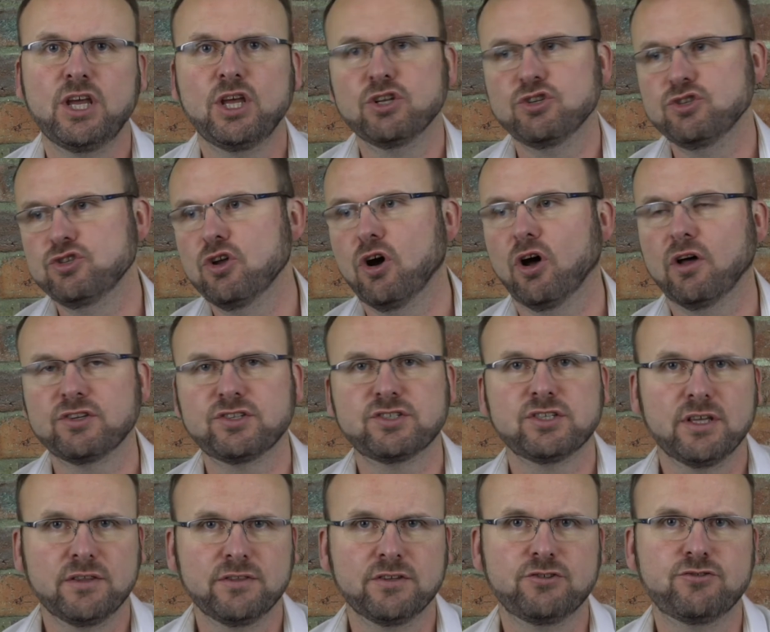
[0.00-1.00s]
not
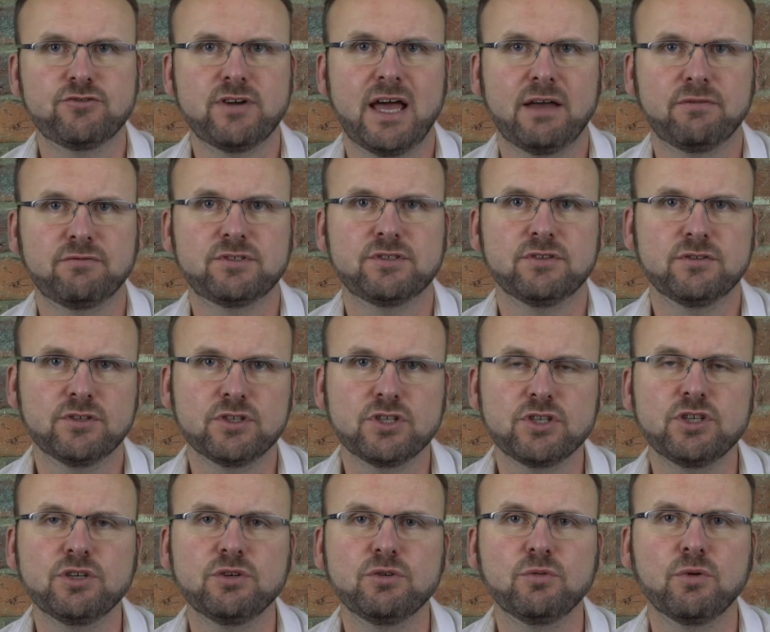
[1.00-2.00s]
the draft that
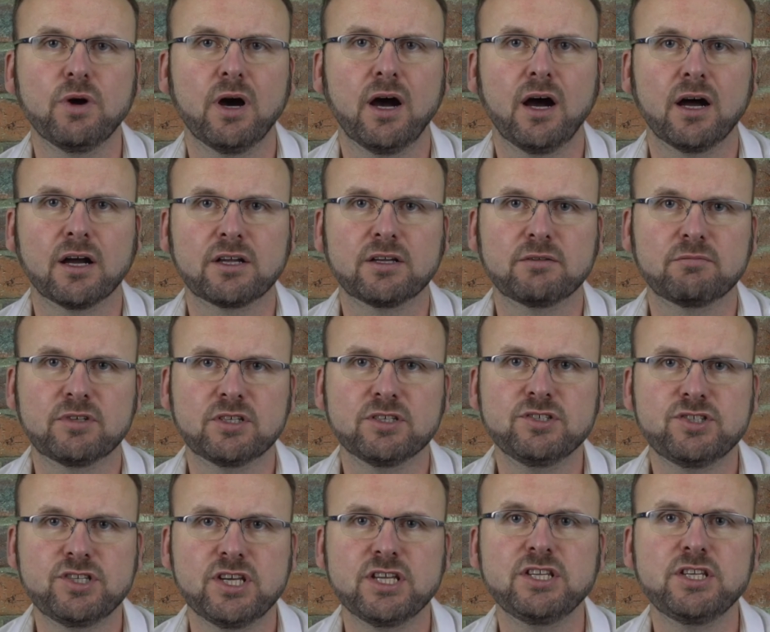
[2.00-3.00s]
you are
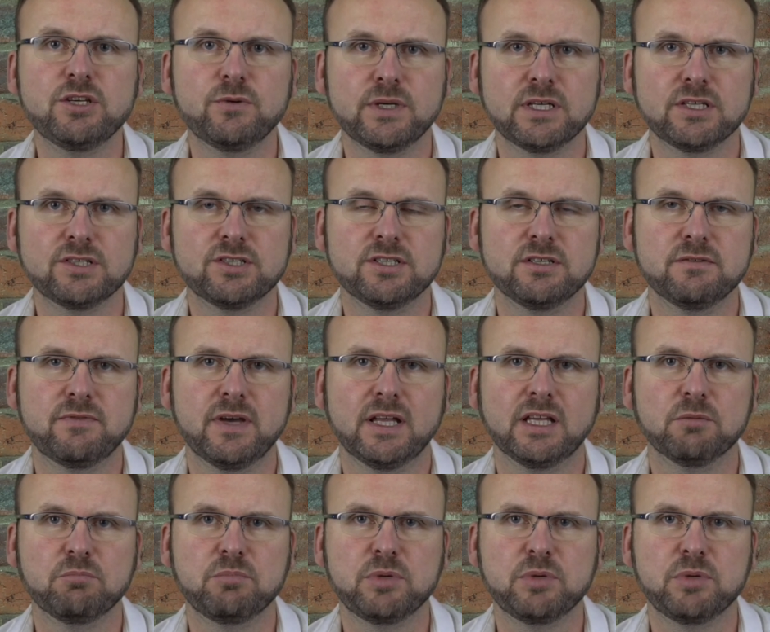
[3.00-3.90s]
continuing to develop.